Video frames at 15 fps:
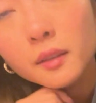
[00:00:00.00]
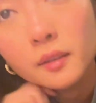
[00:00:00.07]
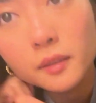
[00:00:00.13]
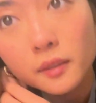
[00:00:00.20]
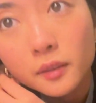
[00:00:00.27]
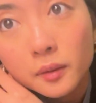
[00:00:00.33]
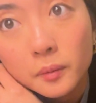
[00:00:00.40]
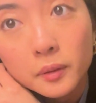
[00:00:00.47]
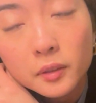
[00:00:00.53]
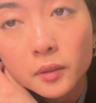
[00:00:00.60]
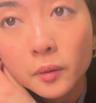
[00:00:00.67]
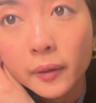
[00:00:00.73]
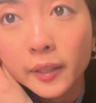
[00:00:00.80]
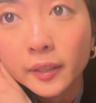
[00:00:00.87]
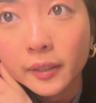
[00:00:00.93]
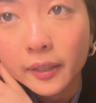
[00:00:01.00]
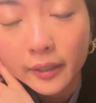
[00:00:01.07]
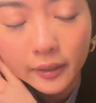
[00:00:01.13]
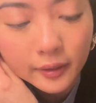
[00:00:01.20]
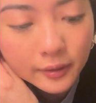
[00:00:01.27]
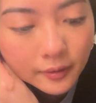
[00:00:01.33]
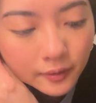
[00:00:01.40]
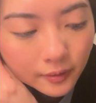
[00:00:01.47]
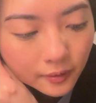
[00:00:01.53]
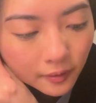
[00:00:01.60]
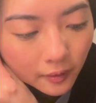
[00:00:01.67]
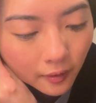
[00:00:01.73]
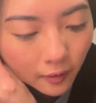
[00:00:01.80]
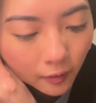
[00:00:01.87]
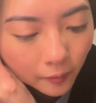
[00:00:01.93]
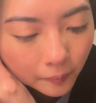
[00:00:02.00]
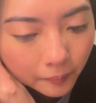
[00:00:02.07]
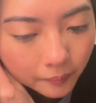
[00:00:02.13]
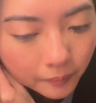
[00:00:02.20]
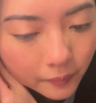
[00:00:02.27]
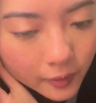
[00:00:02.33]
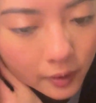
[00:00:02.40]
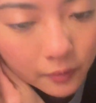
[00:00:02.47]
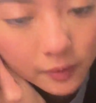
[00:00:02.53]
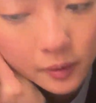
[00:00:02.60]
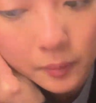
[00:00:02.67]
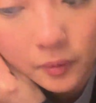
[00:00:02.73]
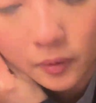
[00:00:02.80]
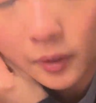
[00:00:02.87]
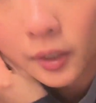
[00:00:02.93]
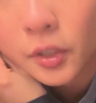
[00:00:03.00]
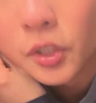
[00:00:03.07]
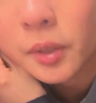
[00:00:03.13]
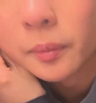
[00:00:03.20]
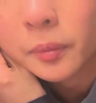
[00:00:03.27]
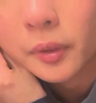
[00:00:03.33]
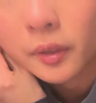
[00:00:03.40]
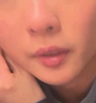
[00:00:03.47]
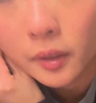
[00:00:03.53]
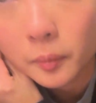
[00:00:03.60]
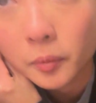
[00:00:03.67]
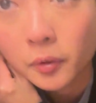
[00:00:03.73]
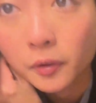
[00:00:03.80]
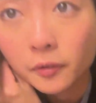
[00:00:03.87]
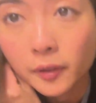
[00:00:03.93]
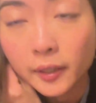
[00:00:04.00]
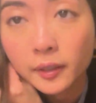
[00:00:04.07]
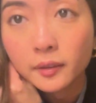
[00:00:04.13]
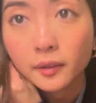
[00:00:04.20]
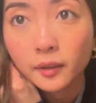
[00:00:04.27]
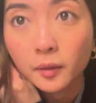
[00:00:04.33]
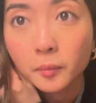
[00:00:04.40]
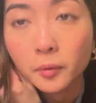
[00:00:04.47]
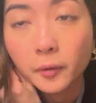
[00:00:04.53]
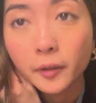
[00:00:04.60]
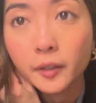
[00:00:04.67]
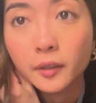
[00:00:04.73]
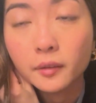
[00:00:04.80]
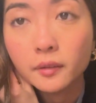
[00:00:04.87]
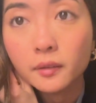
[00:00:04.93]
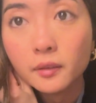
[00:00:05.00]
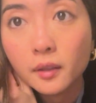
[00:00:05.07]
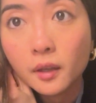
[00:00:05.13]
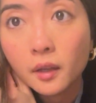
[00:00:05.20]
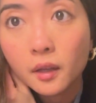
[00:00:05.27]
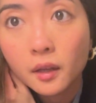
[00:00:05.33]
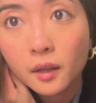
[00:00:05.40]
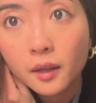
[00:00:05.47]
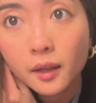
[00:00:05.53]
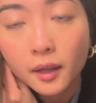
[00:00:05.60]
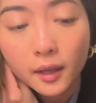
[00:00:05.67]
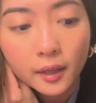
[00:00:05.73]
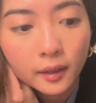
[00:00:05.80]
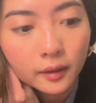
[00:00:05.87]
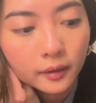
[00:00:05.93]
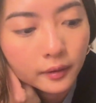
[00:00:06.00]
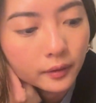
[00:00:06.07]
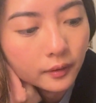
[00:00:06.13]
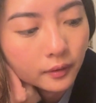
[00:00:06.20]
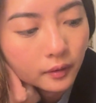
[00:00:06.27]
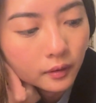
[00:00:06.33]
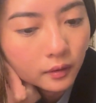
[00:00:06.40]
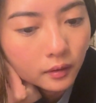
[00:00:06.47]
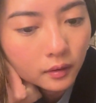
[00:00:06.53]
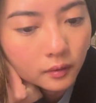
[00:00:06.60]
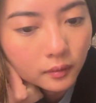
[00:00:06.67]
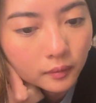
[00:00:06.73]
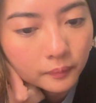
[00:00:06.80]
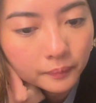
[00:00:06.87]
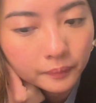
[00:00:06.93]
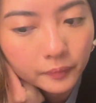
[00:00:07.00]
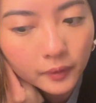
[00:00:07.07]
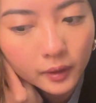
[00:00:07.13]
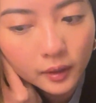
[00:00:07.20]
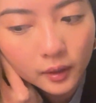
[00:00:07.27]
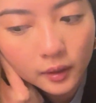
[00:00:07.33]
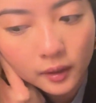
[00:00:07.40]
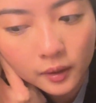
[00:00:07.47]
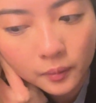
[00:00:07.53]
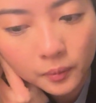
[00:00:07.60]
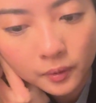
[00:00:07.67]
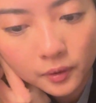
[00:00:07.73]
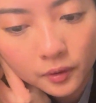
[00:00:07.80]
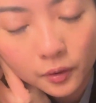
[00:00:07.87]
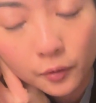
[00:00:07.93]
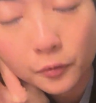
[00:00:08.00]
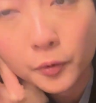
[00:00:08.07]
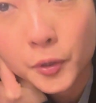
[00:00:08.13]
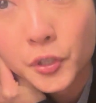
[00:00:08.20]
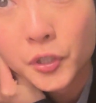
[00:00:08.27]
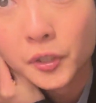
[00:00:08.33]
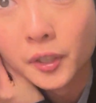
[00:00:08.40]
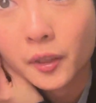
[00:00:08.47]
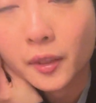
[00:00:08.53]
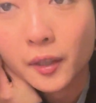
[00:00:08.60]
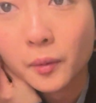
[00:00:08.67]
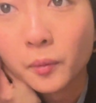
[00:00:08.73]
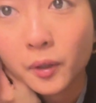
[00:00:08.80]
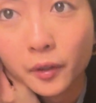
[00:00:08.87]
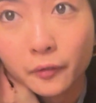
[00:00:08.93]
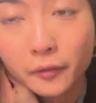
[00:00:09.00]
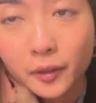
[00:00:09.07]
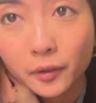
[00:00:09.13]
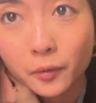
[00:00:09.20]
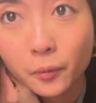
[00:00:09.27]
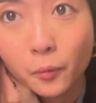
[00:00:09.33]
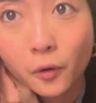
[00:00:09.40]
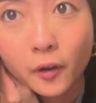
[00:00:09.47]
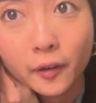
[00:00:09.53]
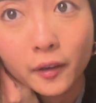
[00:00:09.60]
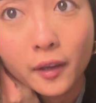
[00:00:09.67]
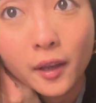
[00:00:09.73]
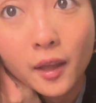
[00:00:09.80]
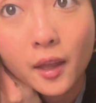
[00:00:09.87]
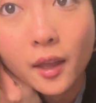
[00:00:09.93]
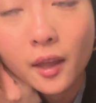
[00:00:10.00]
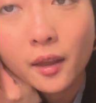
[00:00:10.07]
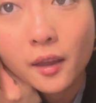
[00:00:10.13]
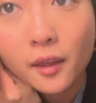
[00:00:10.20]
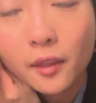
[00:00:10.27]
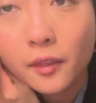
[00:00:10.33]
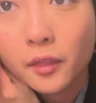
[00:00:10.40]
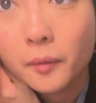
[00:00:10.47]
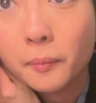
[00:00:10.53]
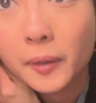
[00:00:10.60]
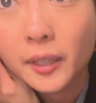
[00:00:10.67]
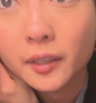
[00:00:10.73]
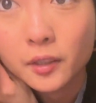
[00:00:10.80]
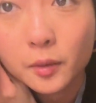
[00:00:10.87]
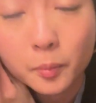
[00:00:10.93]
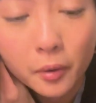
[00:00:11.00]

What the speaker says: Dinner was quite nice. I was able to catch up with a couple of like Singaporeans, and it was so fortunate that one of us won the biggest